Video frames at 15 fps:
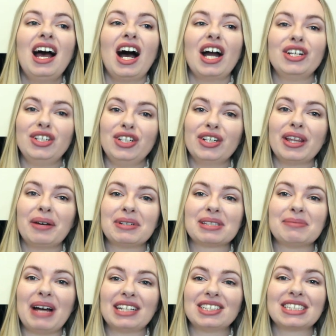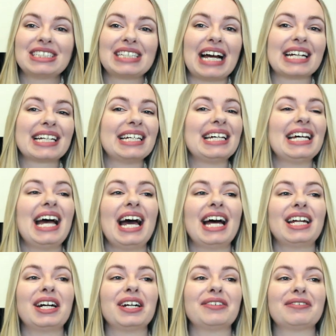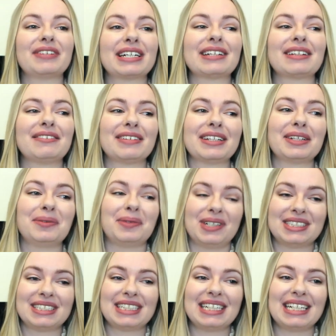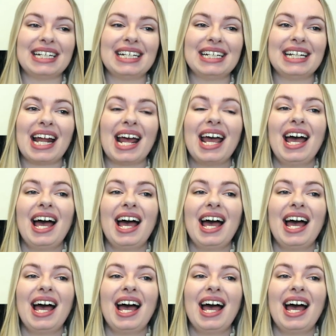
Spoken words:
I knew that was a matching jacket and I really, really wanted it.